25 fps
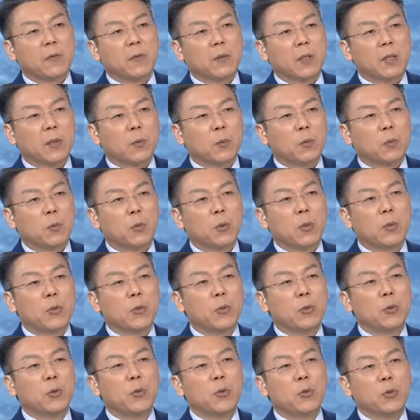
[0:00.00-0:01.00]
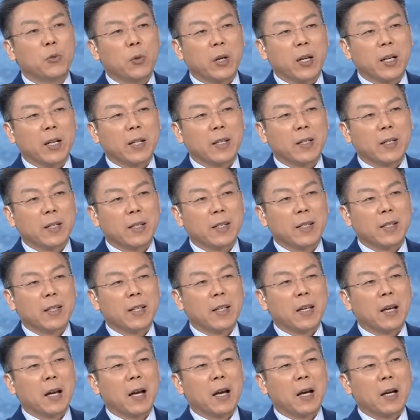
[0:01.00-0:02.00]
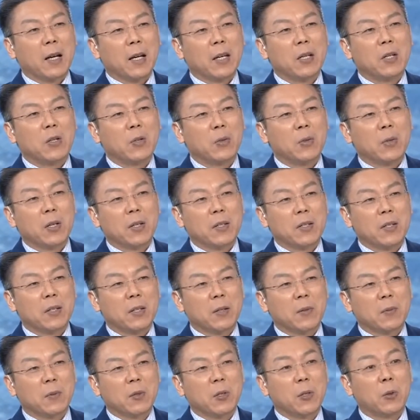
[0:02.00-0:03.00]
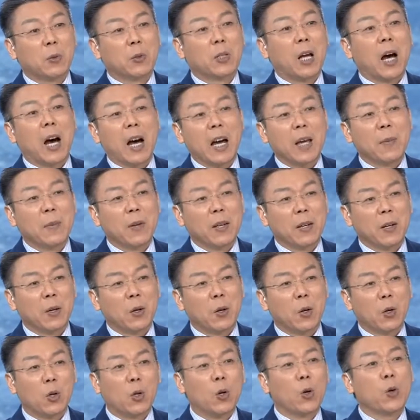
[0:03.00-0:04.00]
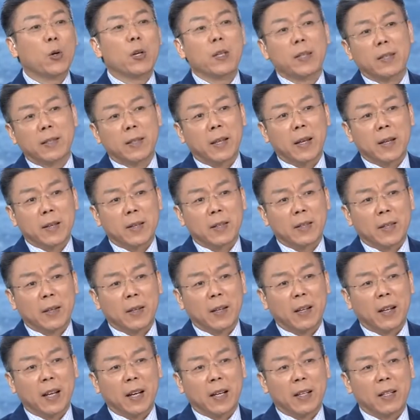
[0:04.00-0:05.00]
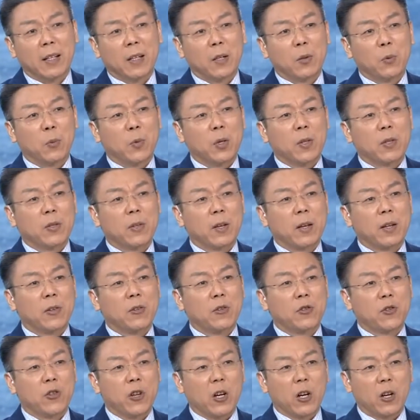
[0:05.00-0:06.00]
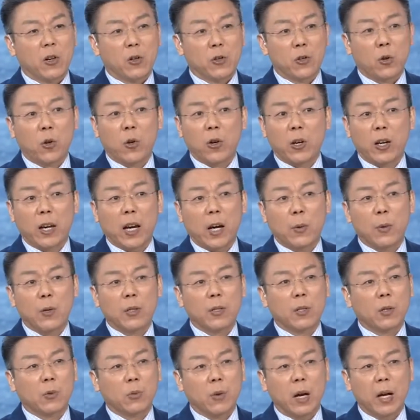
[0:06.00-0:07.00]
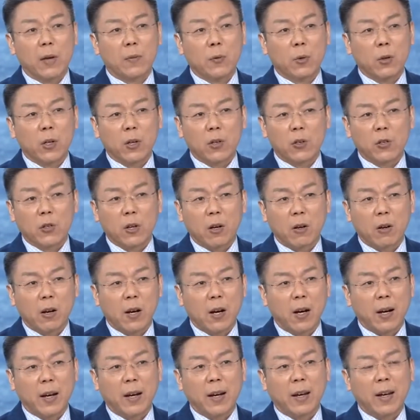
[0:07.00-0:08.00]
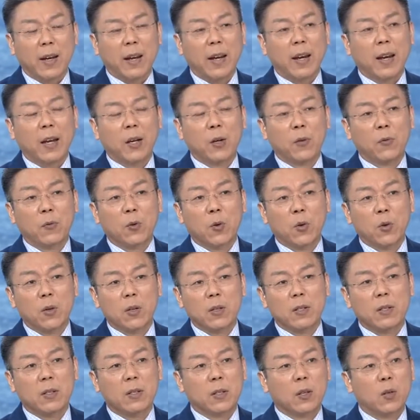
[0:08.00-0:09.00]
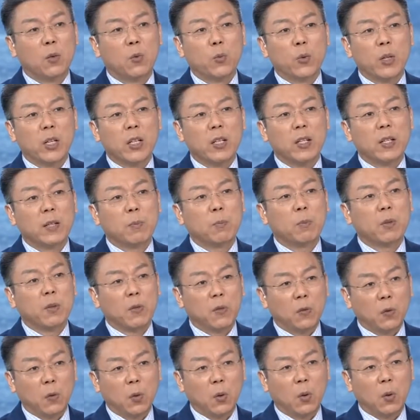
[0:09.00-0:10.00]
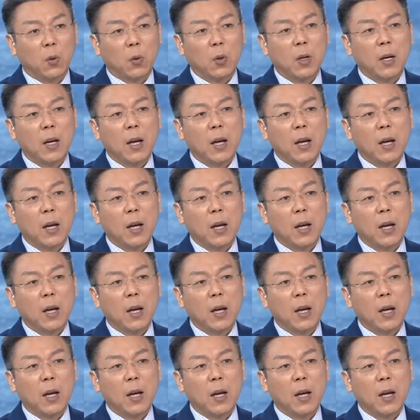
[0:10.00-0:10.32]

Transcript: what do you read into this you know, timing or coincidence, like with John Kerry's arrival in Shanghai and, of course, a week before